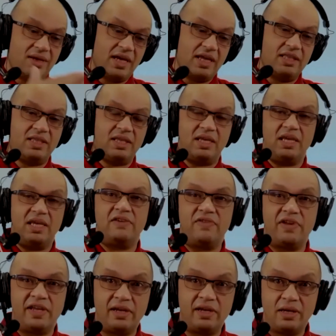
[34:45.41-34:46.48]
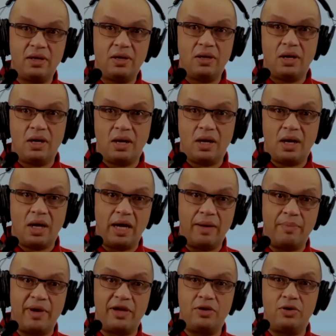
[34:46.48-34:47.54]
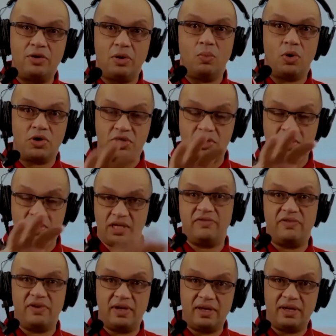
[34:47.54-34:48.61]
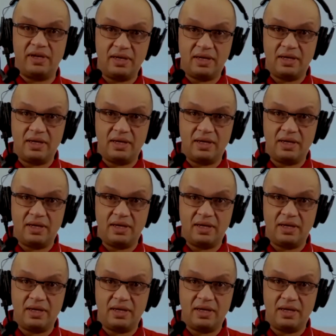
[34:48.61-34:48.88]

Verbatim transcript: in the evening, I may not watch TV.